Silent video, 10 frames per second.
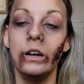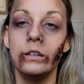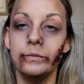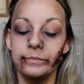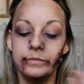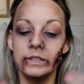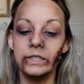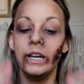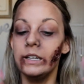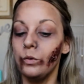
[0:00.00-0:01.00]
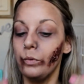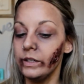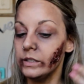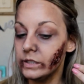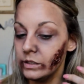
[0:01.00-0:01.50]
It's kind of
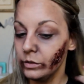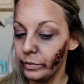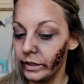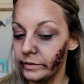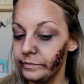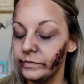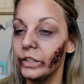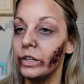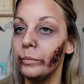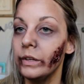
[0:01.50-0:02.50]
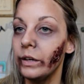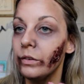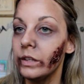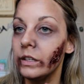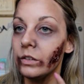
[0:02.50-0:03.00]
wet still, but you can play with it.